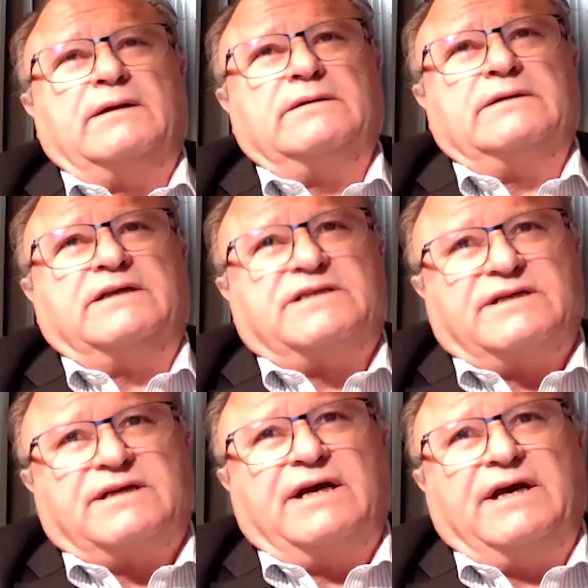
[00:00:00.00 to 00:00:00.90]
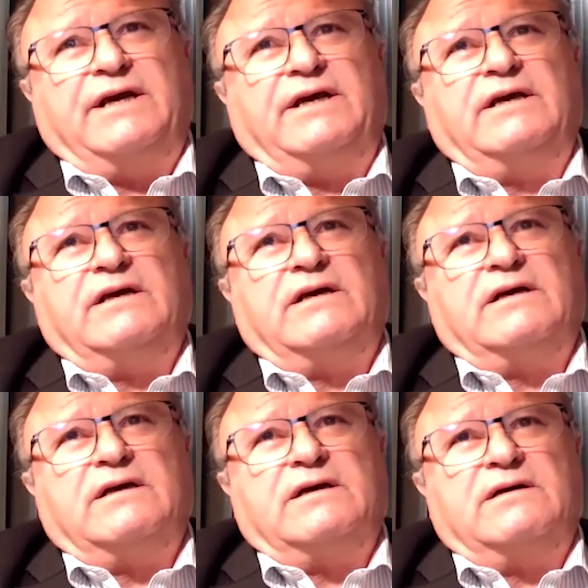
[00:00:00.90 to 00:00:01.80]
Now, today,
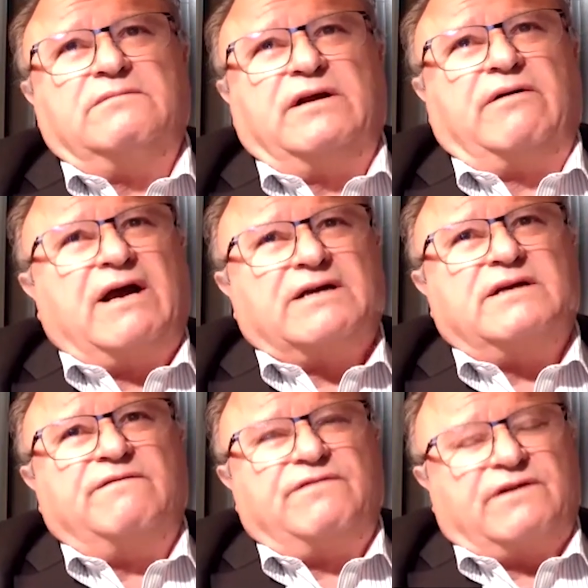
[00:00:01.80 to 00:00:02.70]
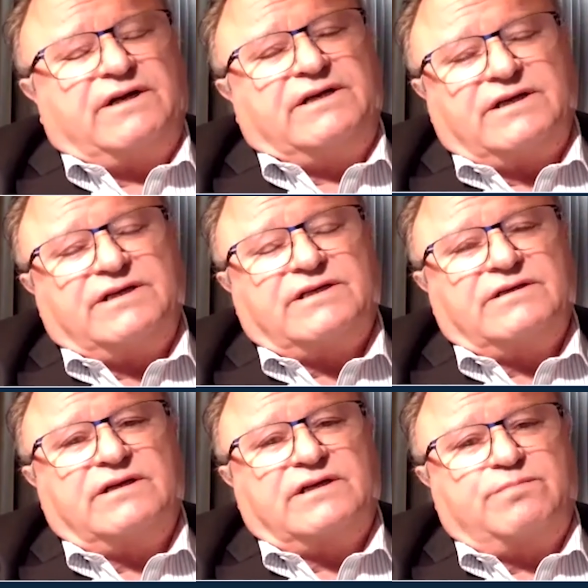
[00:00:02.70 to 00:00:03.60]
there are some very
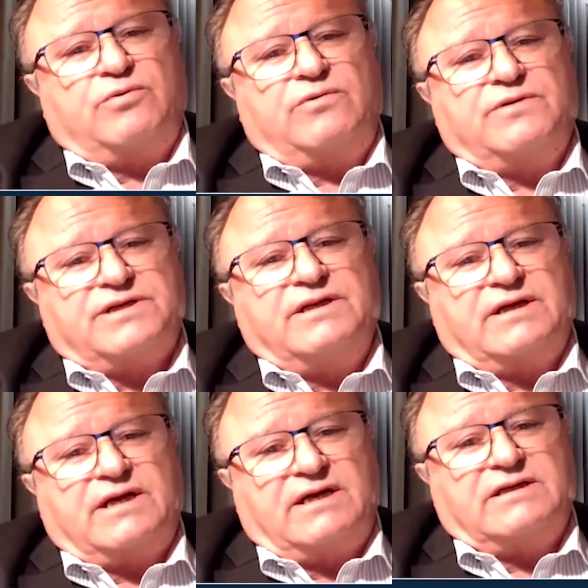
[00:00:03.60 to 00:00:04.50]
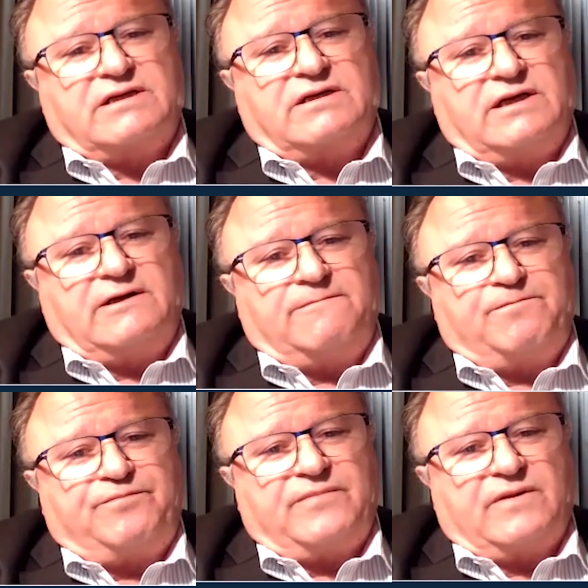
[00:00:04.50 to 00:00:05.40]
decent explorers in the country.
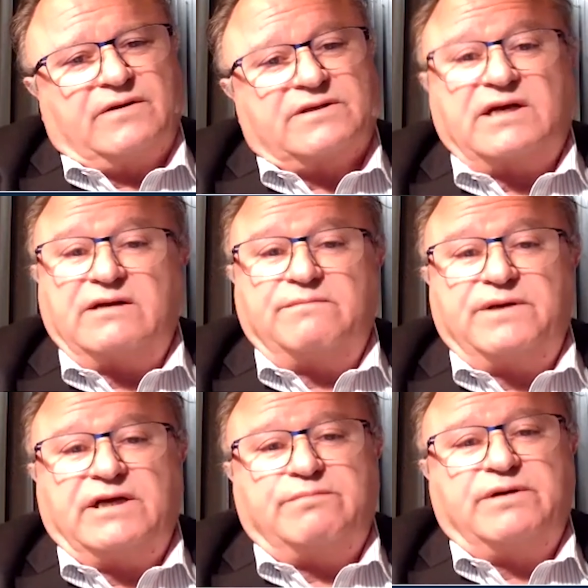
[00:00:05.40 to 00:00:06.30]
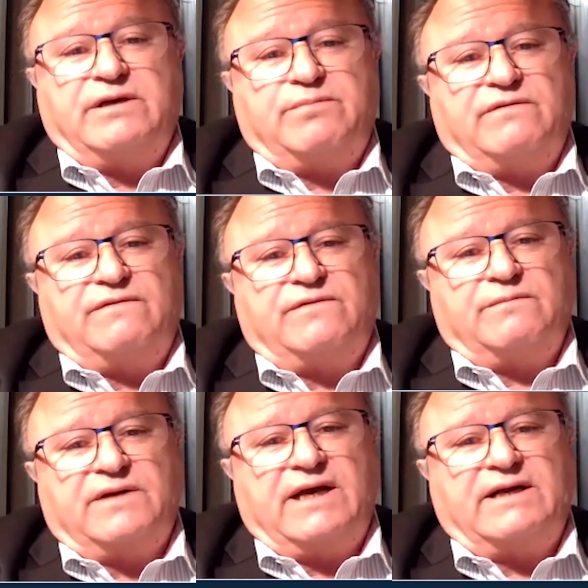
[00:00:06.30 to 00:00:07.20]
The Sun Peak people
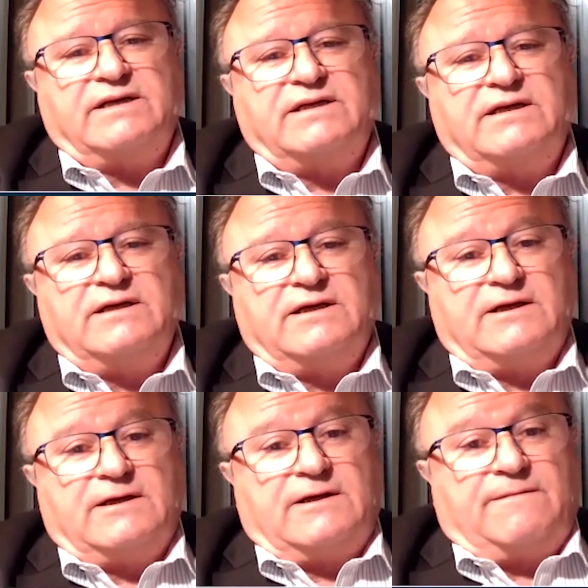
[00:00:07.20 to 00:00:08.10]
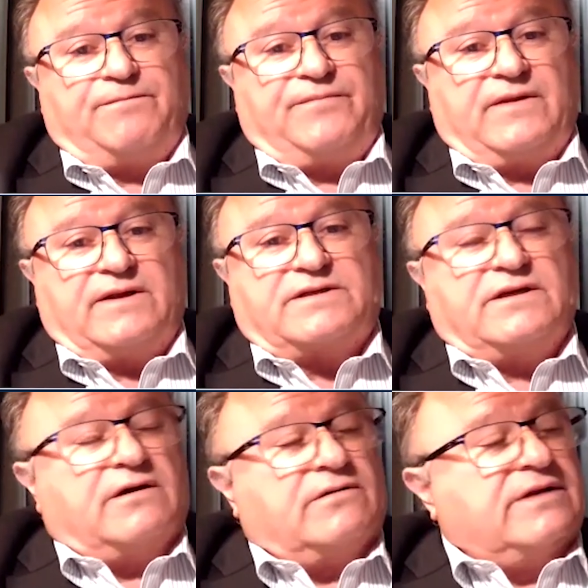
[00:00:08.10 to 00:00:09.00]
from Canada. It's the
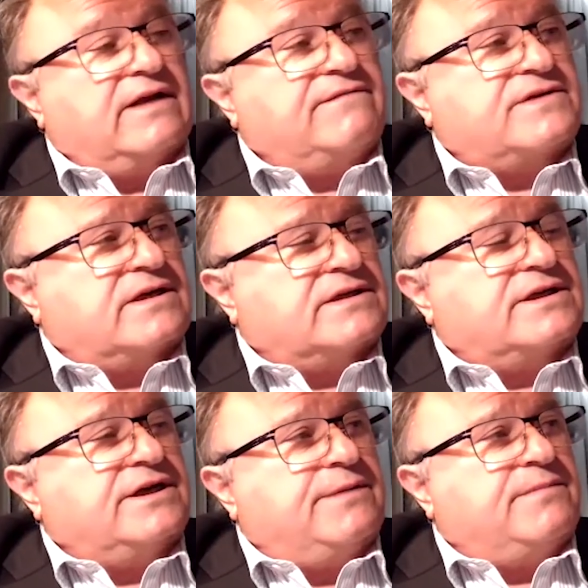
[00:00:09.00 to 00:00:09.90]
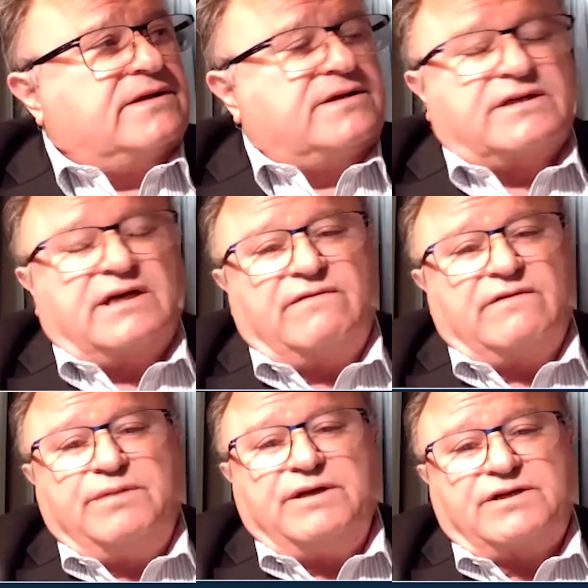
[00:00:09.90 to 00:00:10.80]
old Nevsun team that
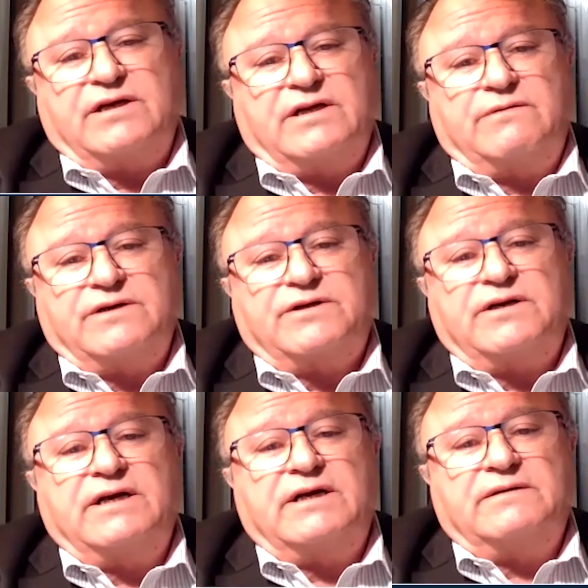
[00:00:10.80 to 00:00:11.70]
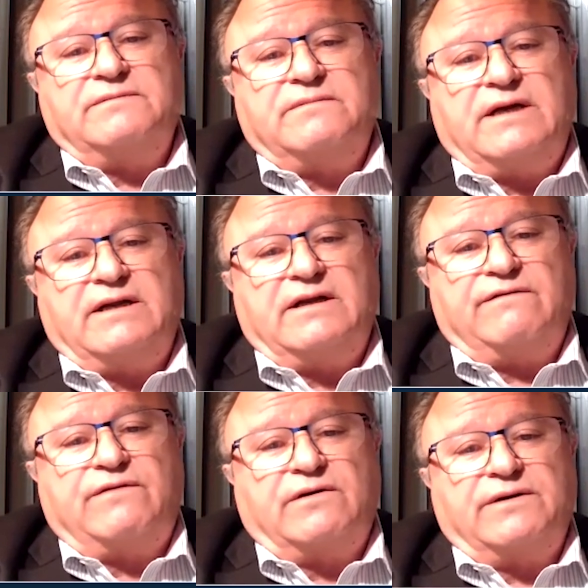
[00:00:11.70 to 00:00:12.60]
discovered Bisha in Eritrea, and they're
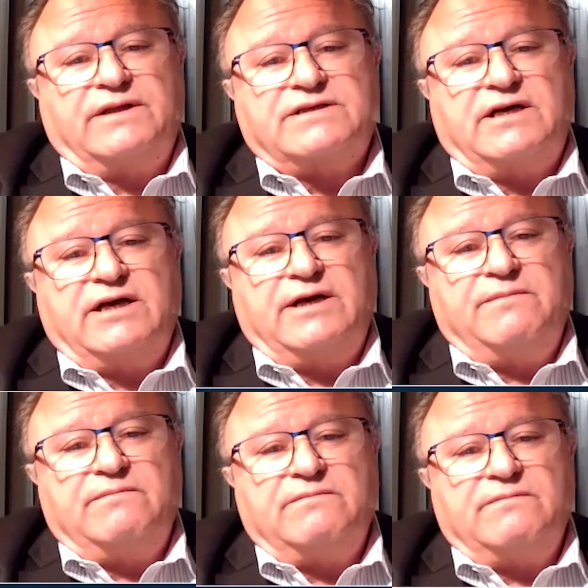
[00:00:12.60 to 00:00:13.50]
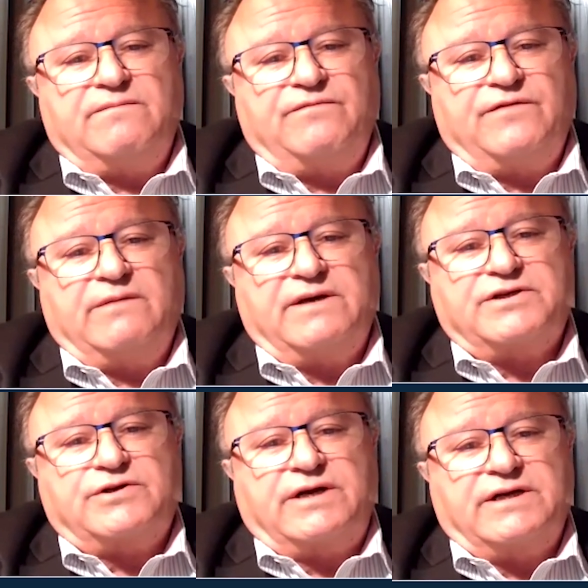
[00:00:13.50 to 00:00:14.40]
following the same
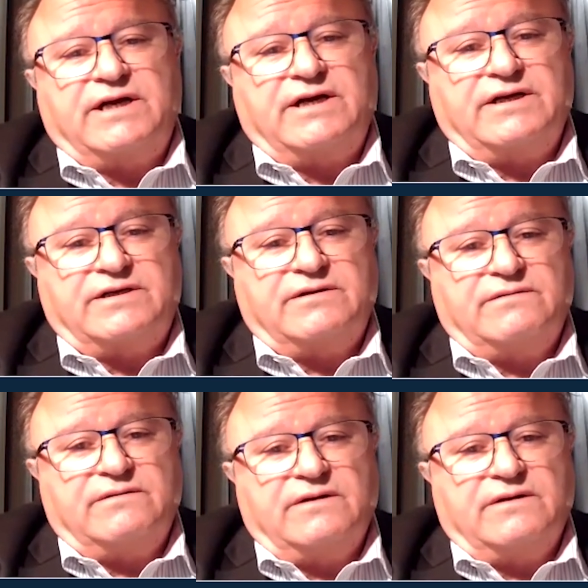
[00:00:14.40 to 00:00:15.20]
VMS trend down into